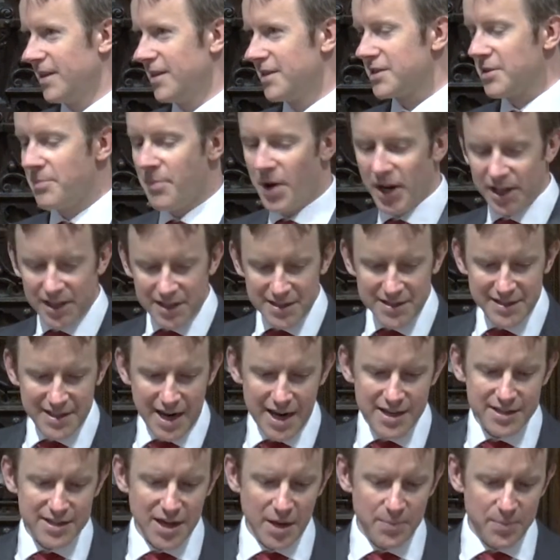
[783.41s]
So Micah
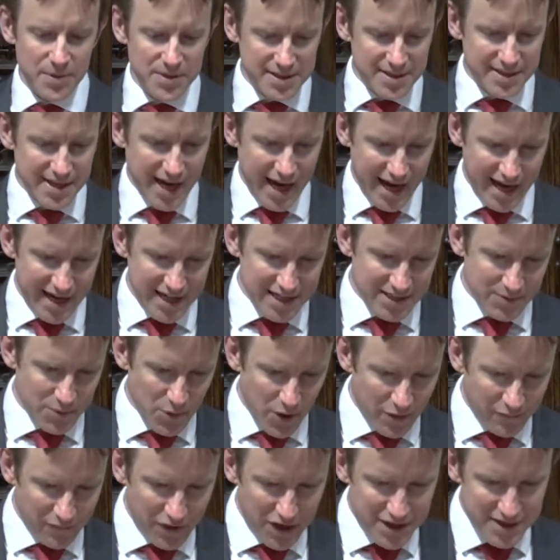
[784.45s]
stands up and says,
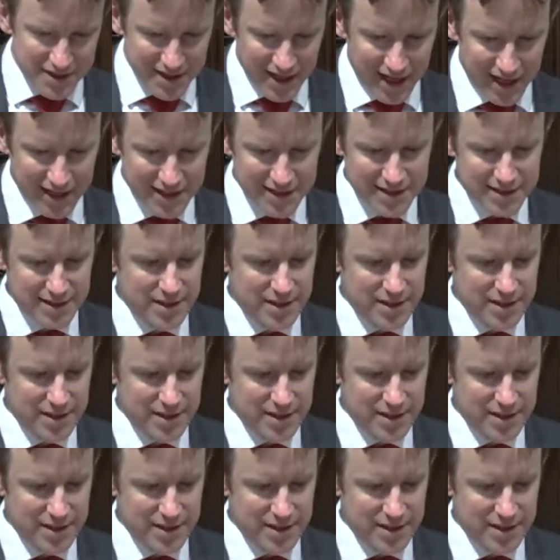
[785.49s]
1 verse 6,